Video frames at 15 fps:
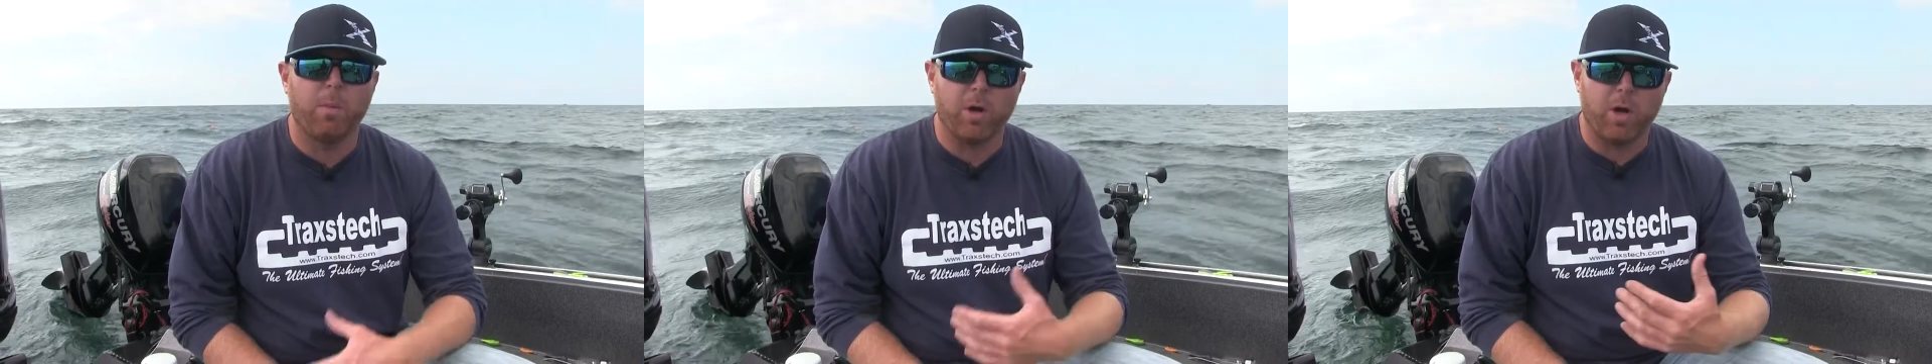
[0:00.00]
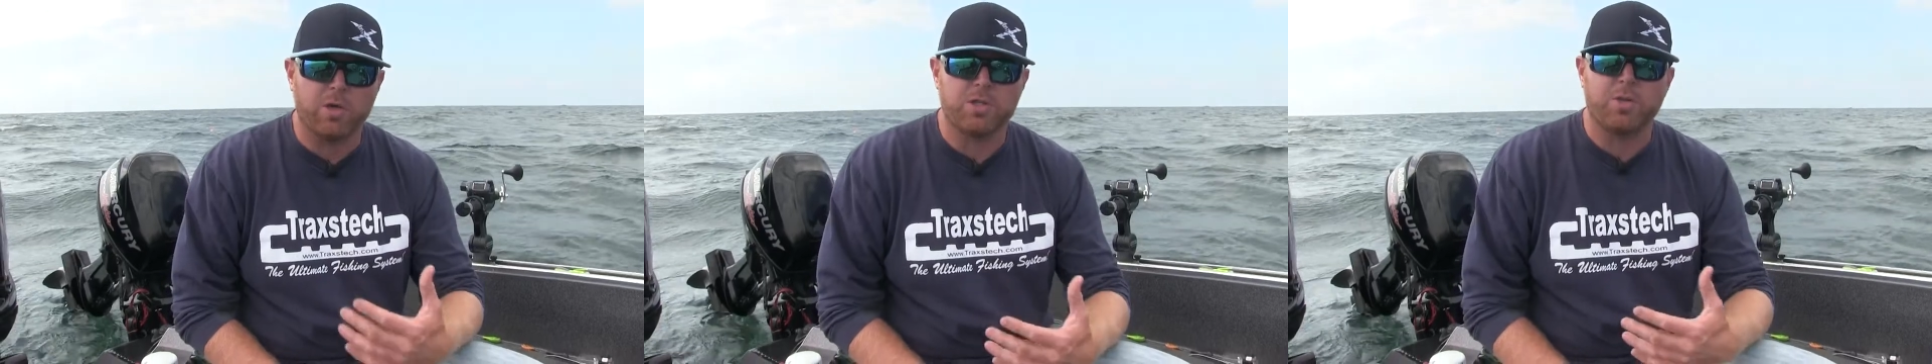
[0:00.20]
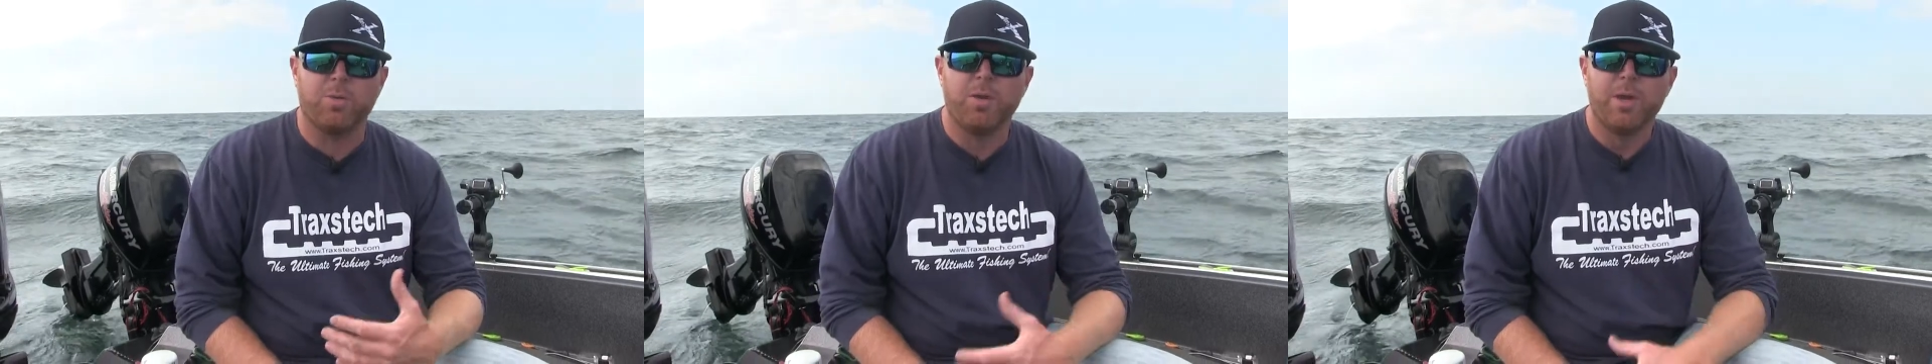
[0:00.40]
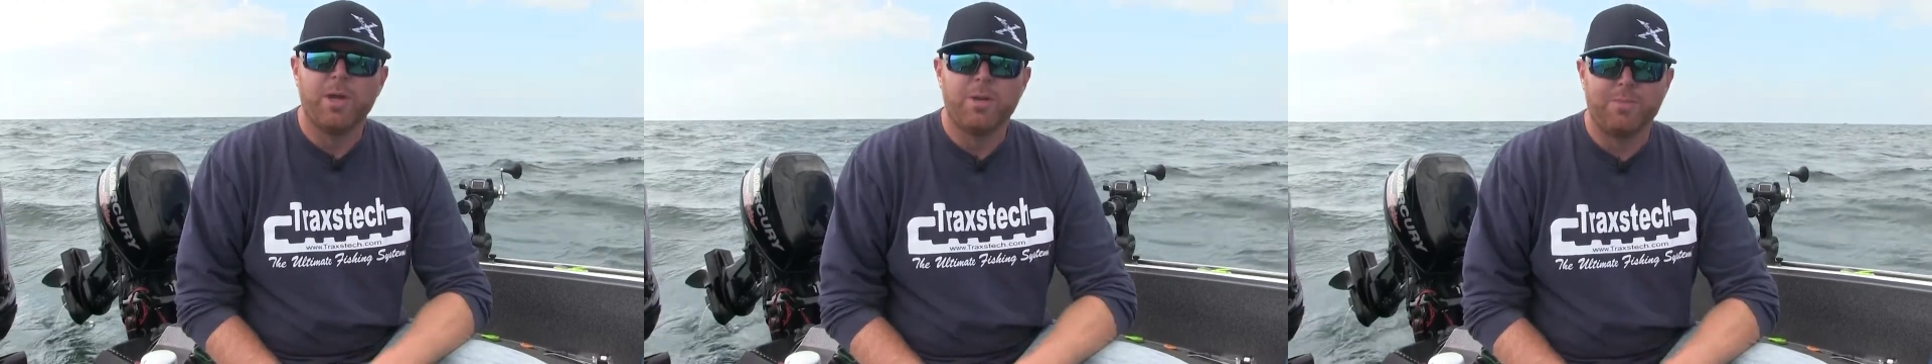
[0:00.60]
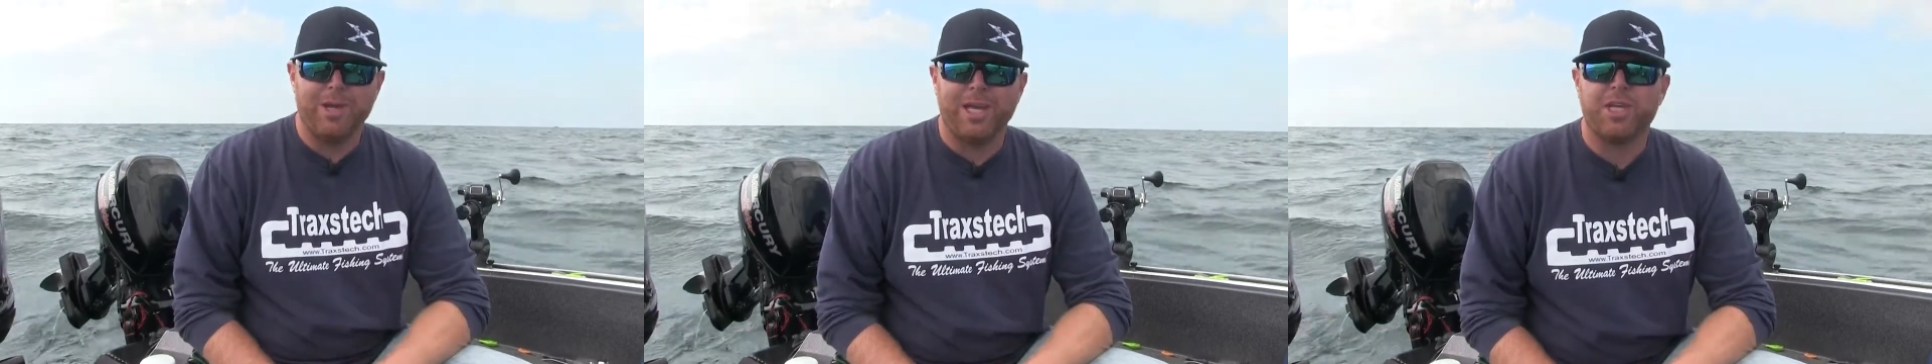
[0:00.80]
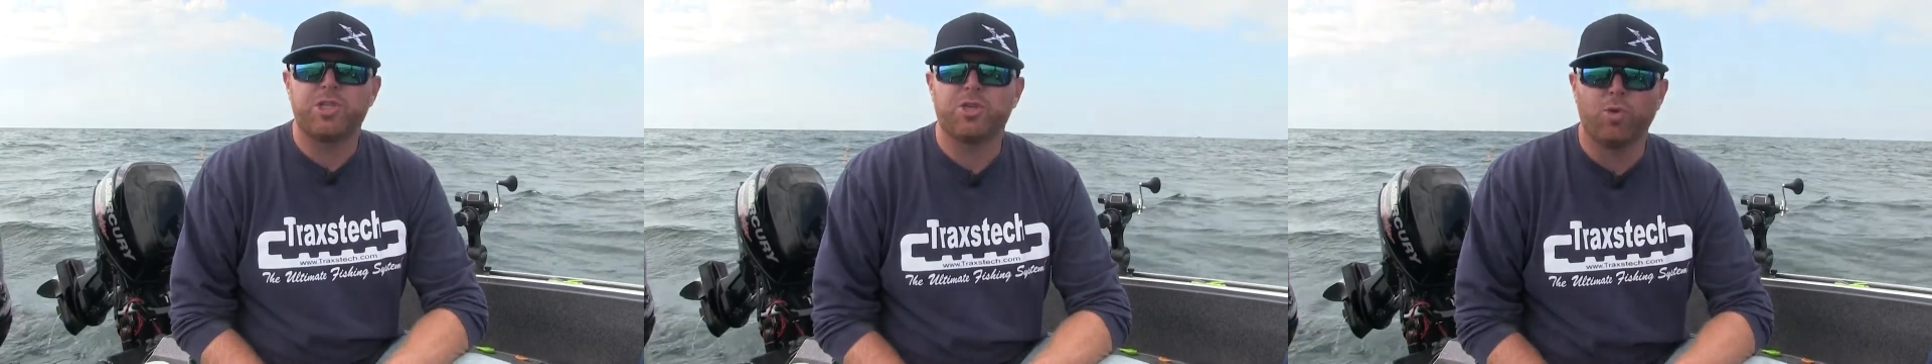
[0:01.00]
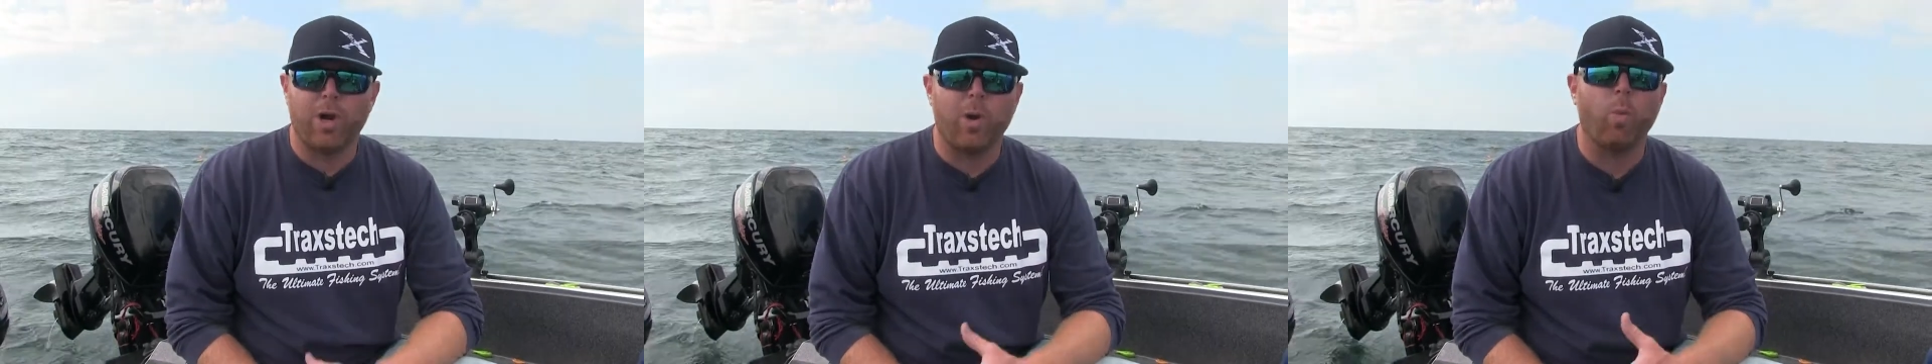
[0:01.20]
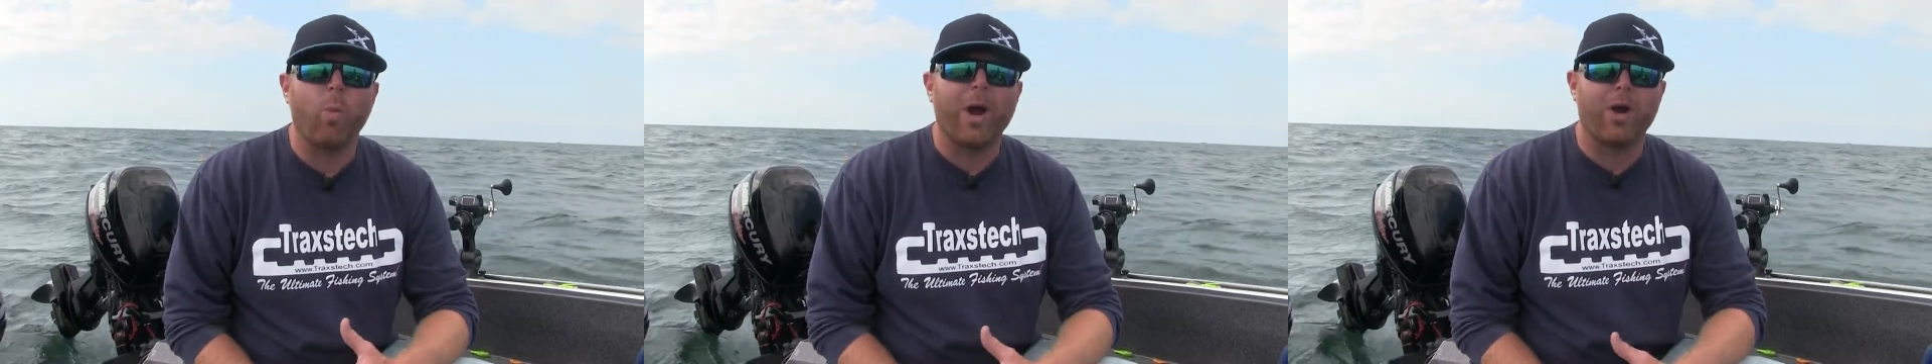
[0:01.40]
but also being in tune
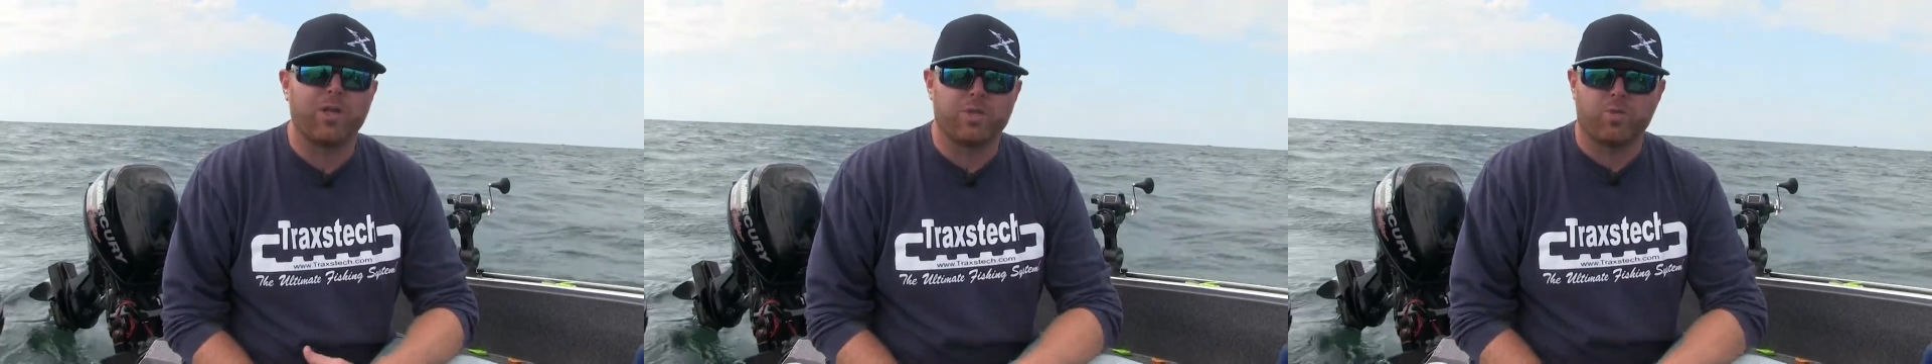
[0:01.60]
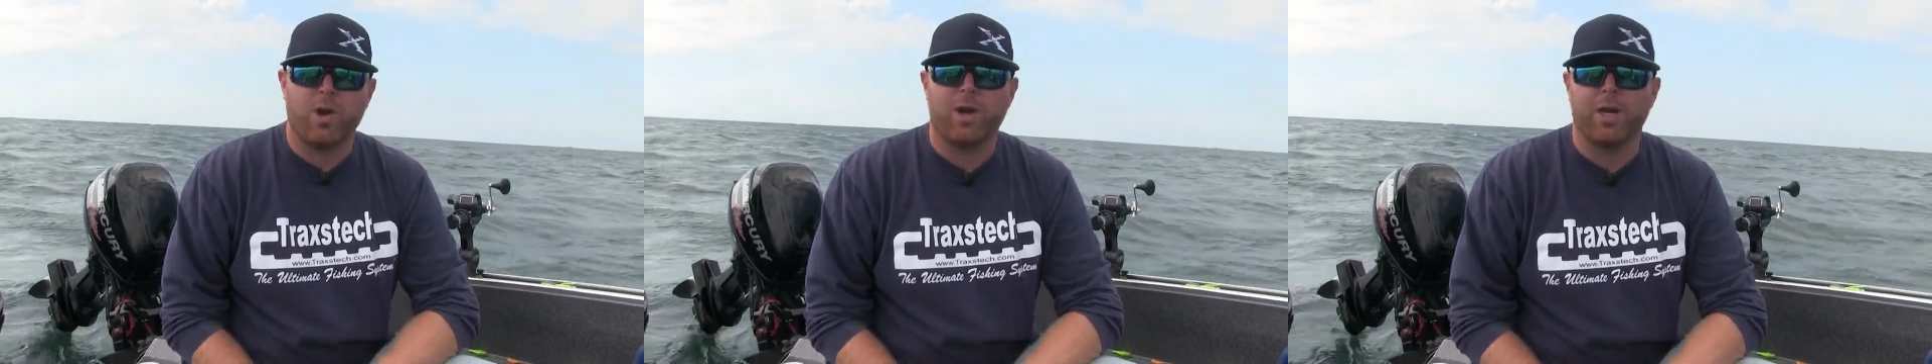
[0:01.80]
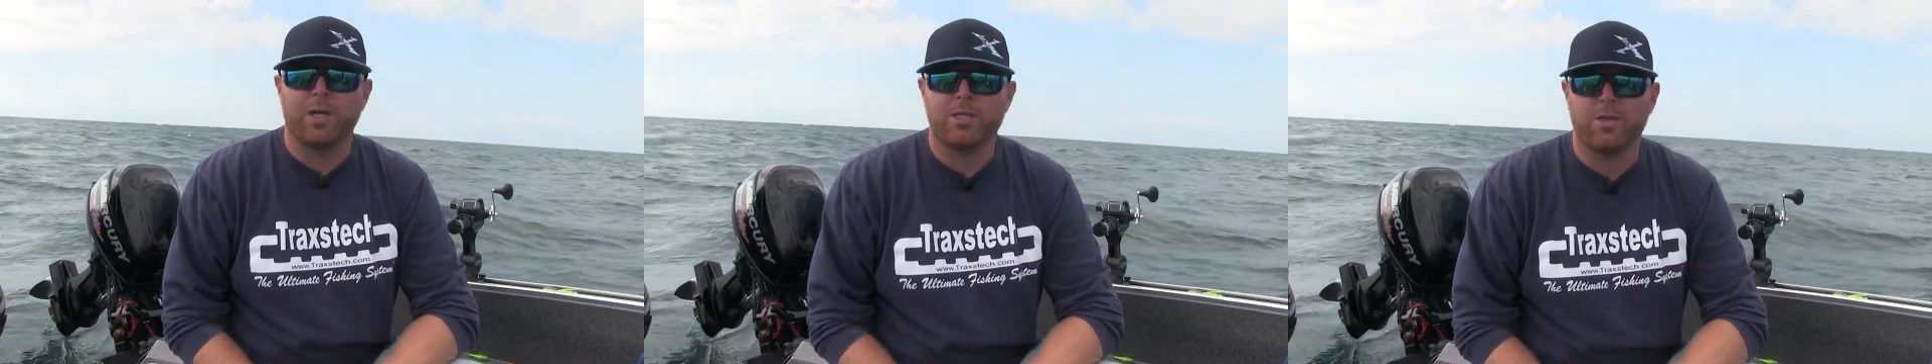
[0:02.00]
on where it's running.